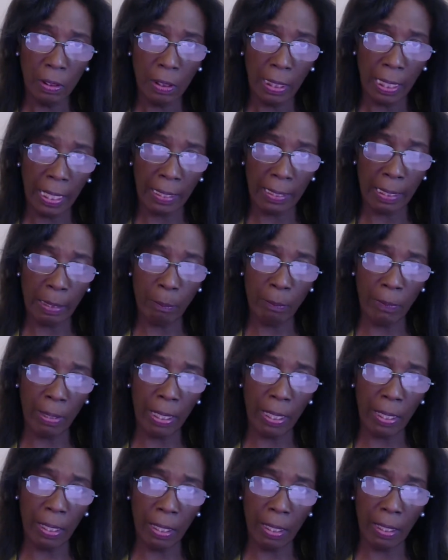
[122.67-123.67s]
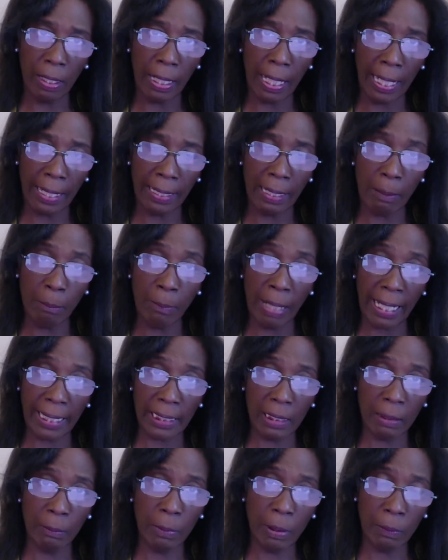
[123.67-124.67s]
at their
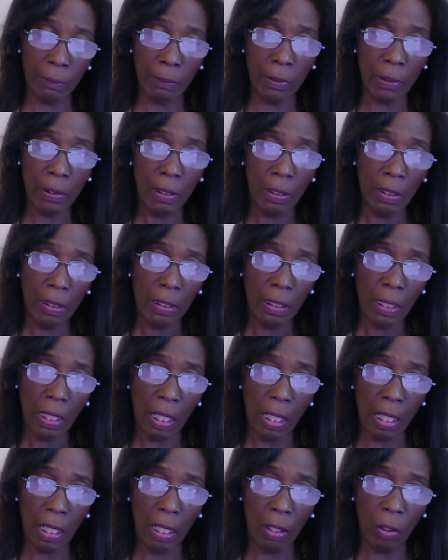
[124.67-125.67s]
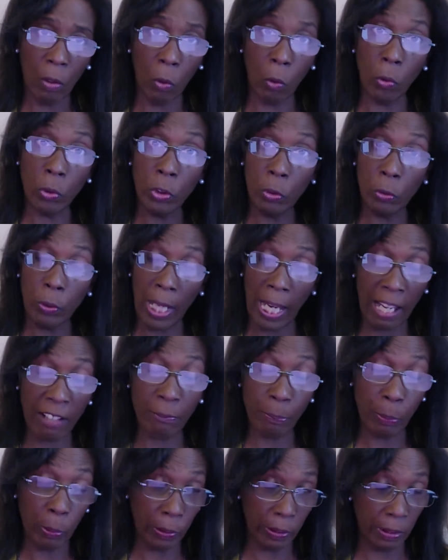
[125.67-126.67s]
maximum, or you have
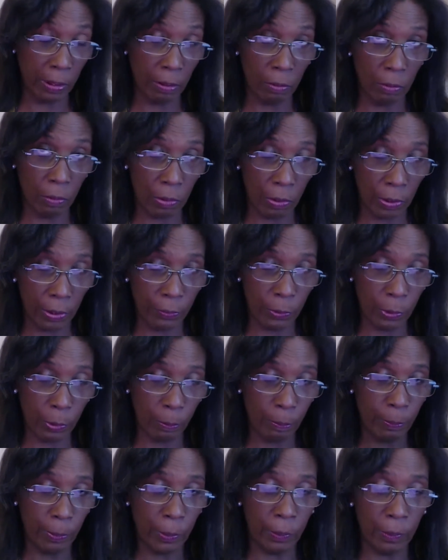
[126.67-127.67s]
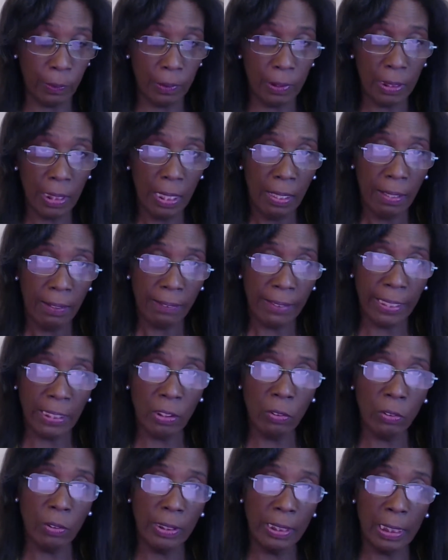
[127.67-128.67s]
points in all 3 of your pools, then
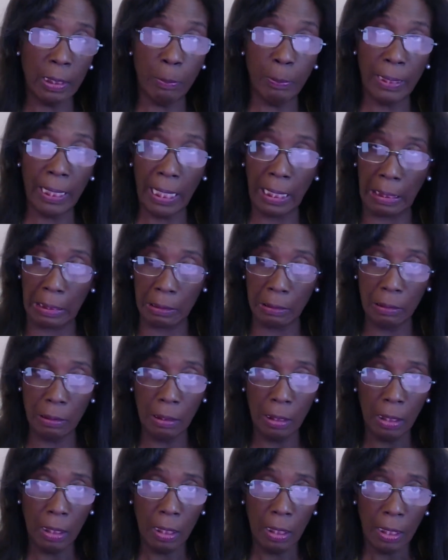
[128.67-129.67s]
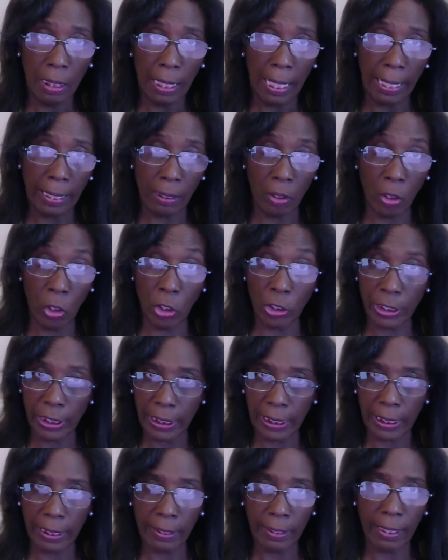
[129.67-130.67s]
you're said to be hale and
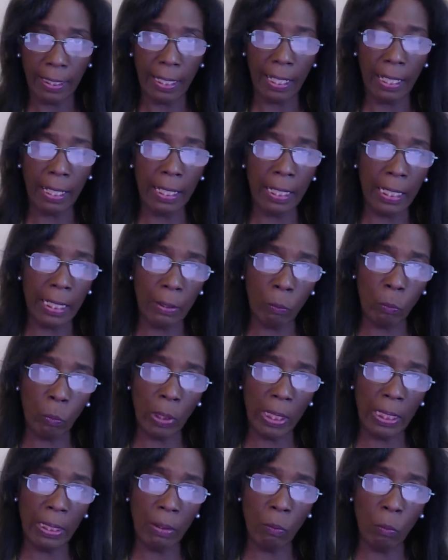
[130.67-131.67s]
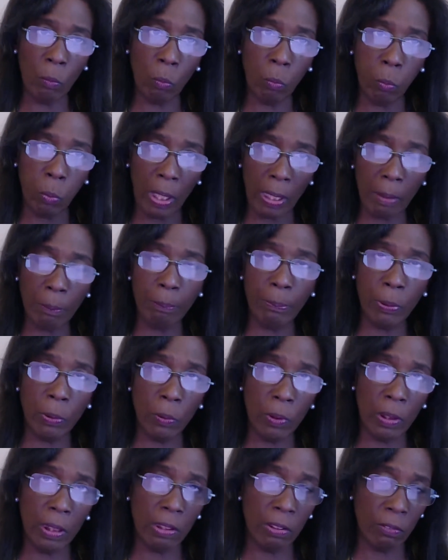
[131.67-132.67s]
hearty. One
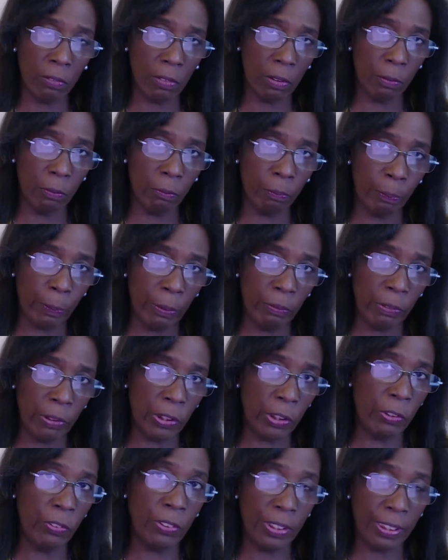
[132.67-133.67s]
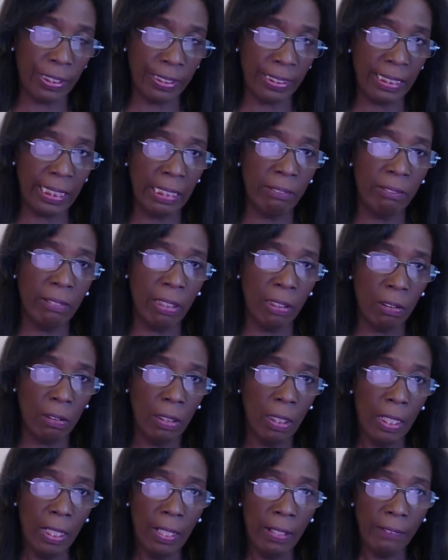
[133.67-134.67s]
pool has been reduced to 0,
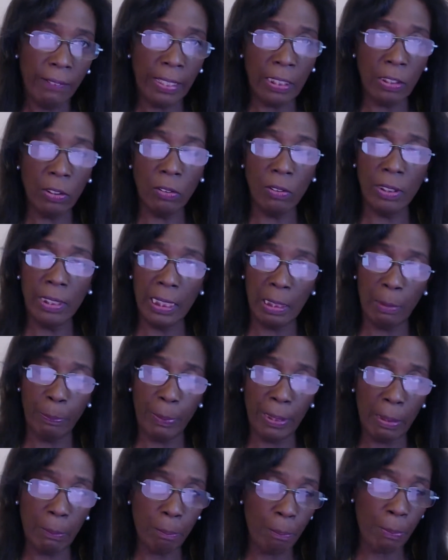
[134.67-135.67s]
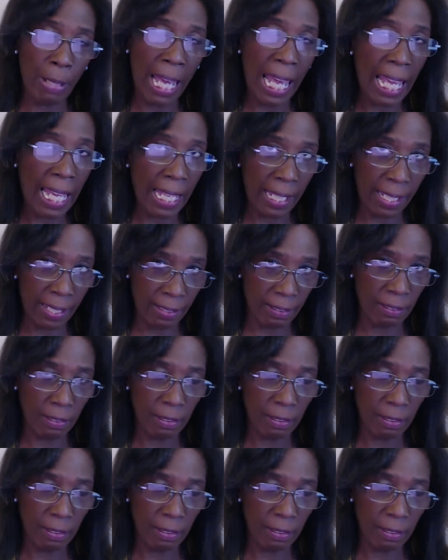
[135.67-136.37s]
then you're said to be impaired,